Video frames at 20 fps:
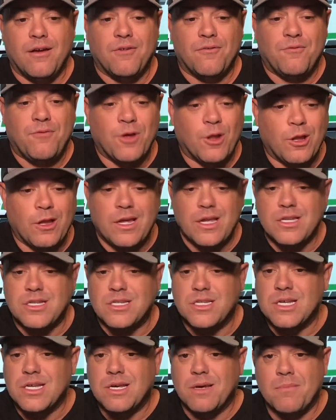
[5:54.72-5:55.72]

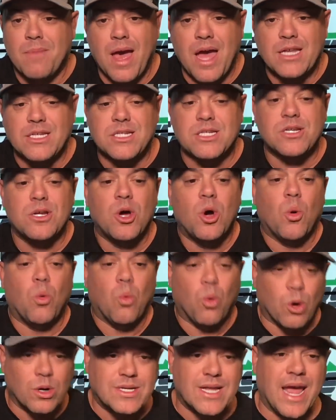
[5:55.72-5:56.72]
Phillies, Mets.
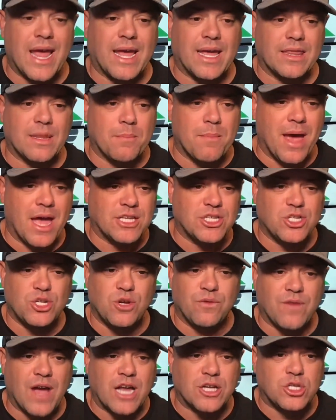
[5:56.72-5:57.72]
We're taking the Mets. You've
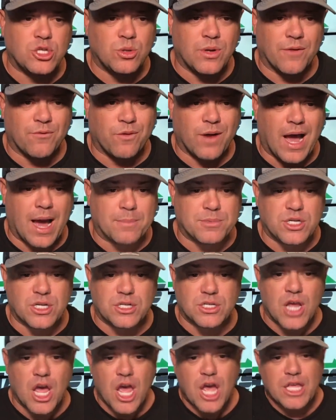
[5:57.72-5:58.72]
got 2 different options.
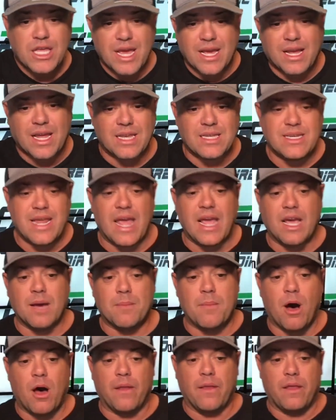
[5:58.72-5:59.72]
You can take them
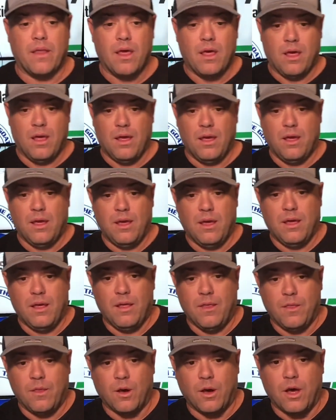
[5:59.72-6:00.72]
on
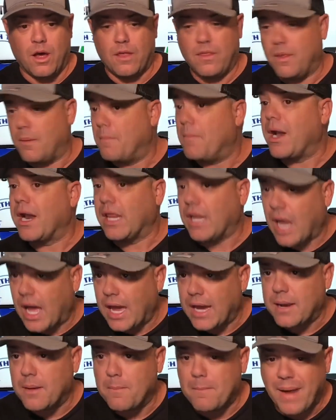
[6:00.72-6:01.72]
the money
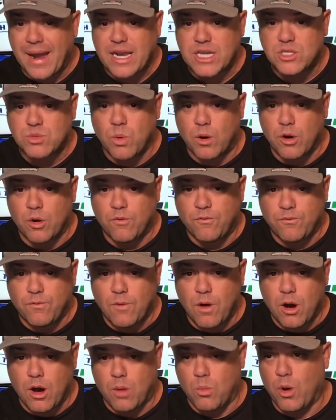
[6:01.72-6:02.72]
line,
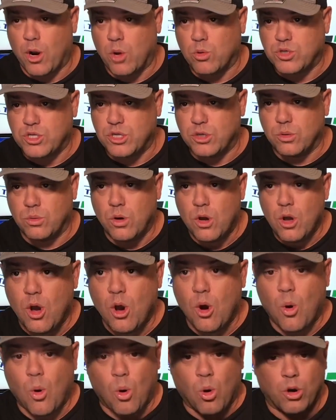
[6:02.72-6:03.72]
-102,
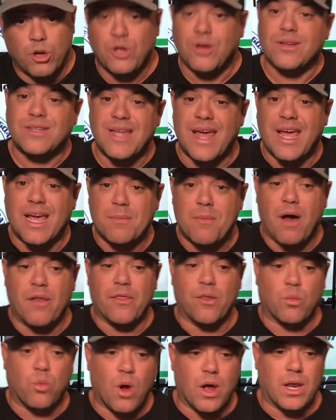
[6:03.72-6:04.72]
or you can take them on the
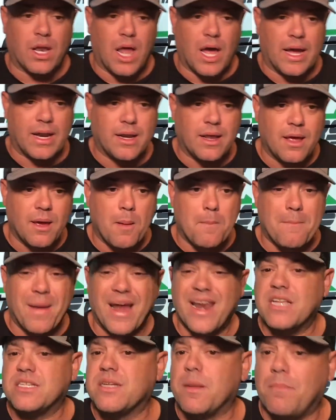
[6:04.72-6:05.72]
run line,
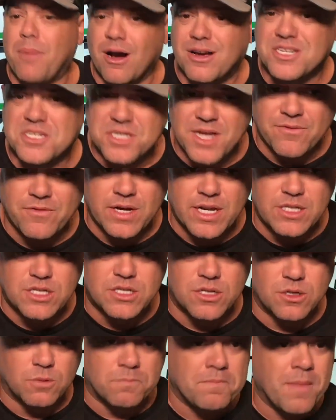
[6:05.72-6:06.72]
-172.
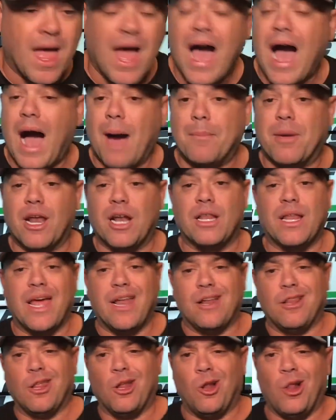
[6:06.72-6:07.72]
I'm going to lay a
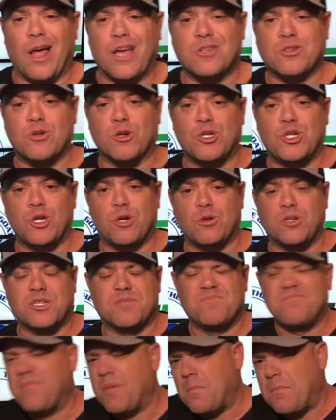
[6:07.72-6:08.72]
little extra juice.
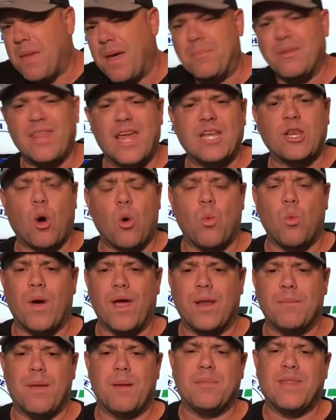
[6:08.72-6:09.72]
Maybe they don't win.
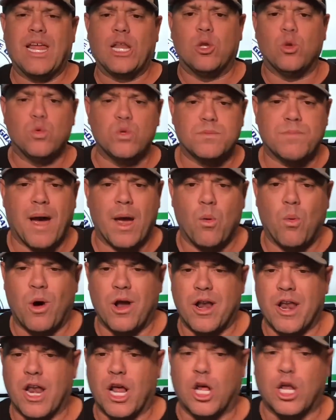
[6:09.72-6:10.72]
Maybe they lose by 1
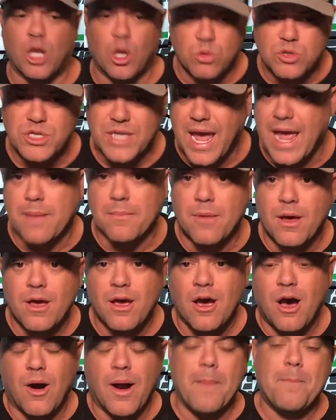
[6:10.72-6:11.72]
in a close game.
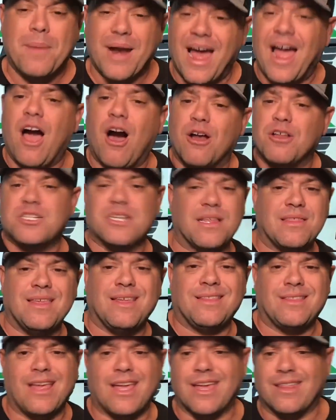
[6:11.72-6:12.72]
All right, but I honestly think
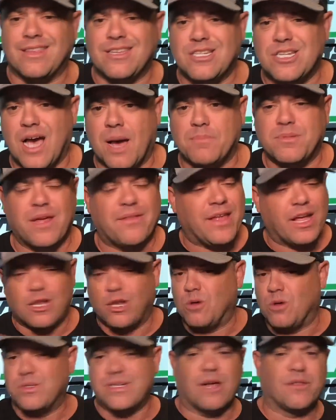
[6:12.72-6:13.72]
they get the job done. They
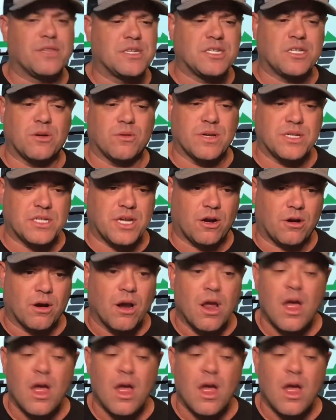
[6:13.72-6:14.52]
close out the series here.